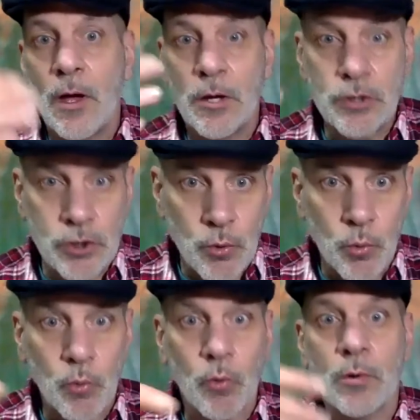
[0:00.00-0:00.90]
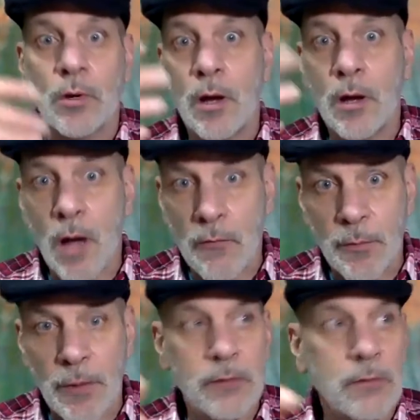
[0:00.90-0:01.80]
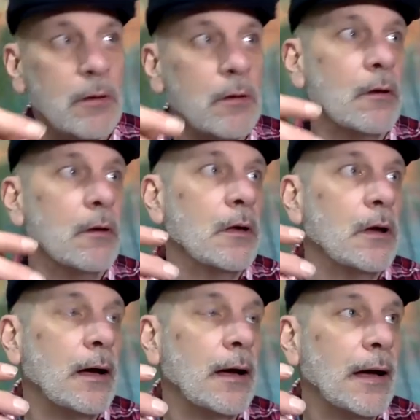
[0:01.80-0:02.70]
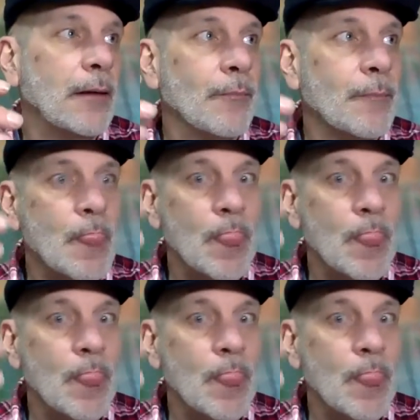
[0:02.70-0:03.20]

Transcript: a school, a government, um,